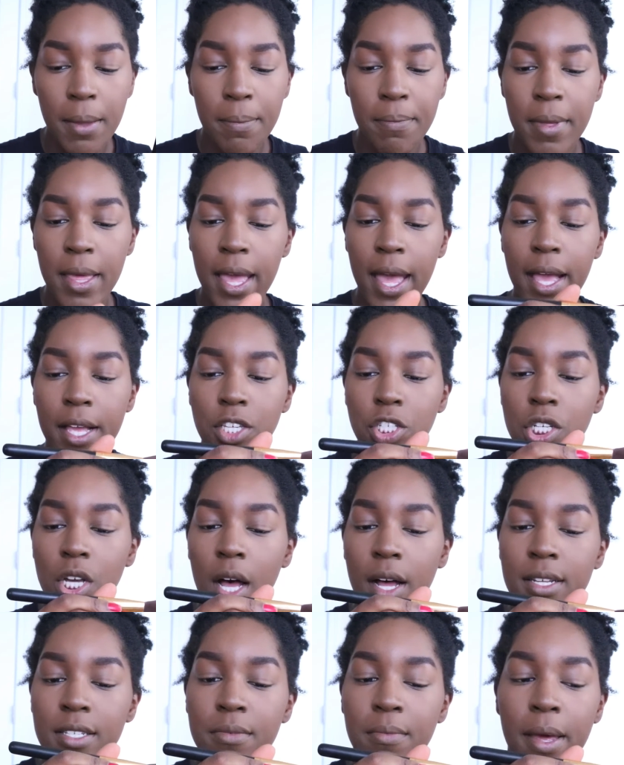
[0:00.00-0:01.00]
BH
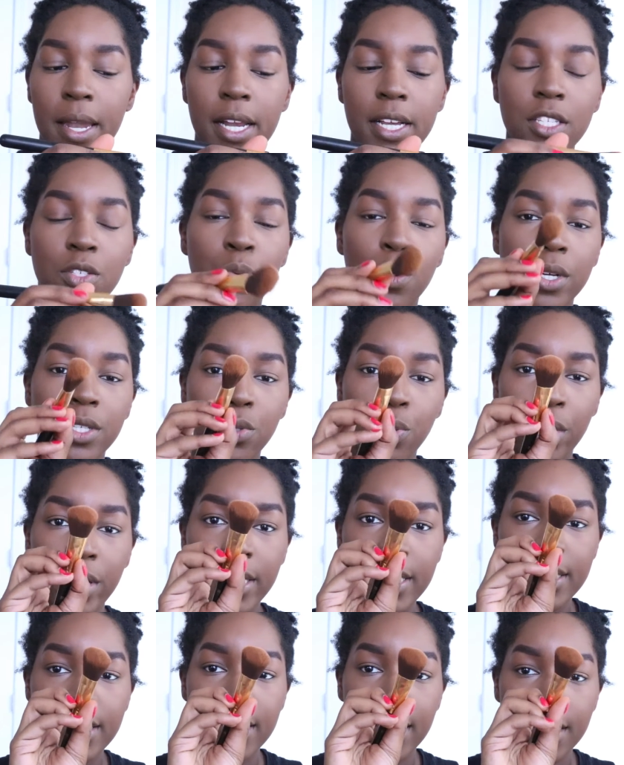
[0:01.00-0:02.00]
Cosmetics
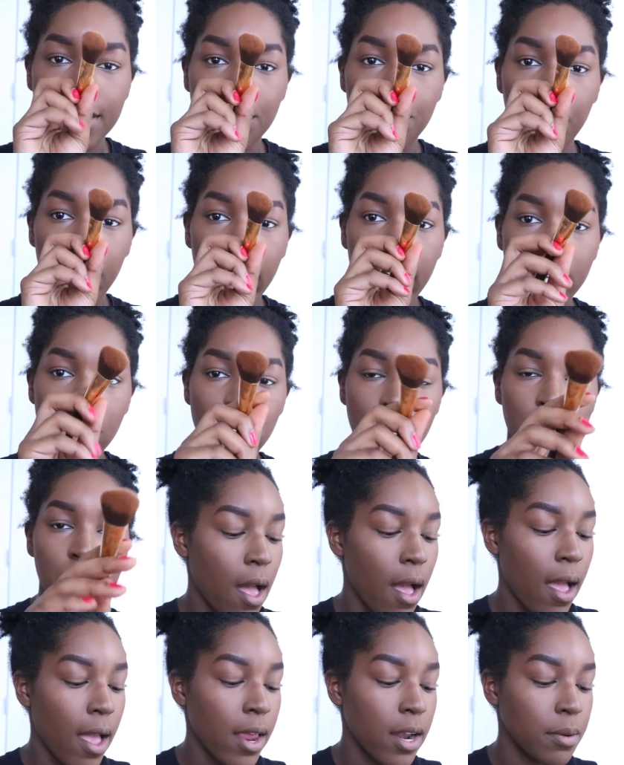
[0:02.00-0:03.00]
126 brush,
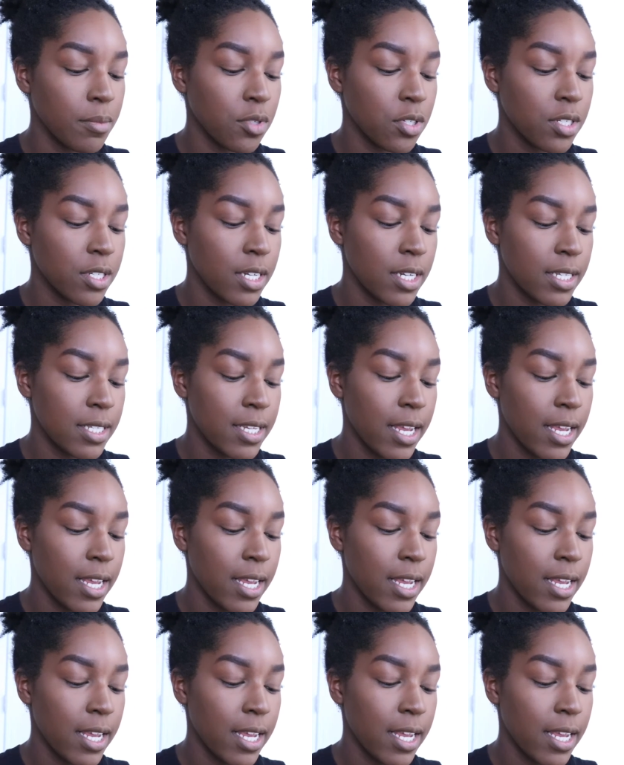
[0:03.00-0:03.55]
and I'm just going to